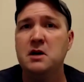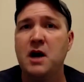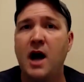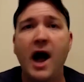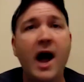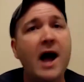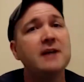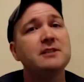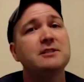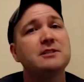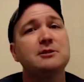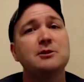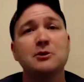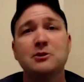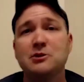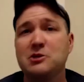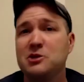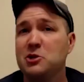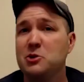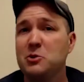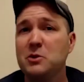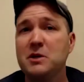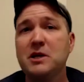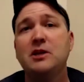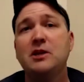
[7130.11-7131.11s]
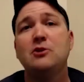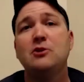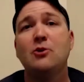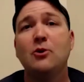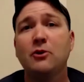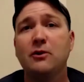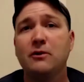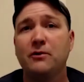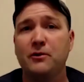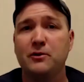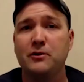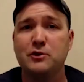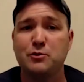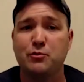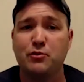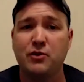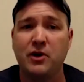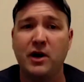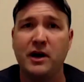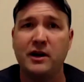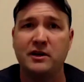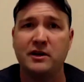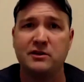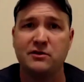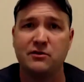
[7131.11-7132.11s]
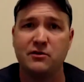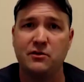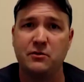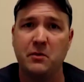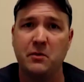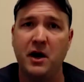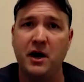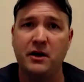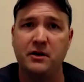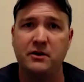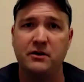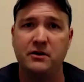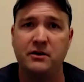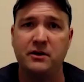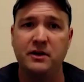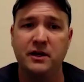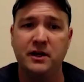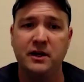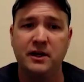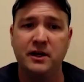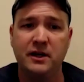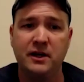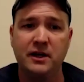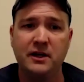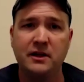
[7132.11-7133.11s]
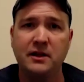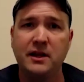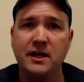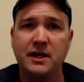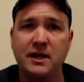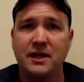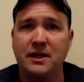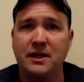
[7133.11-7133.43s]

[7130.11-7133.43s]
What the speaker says: I start to ignore those products for Modern. Like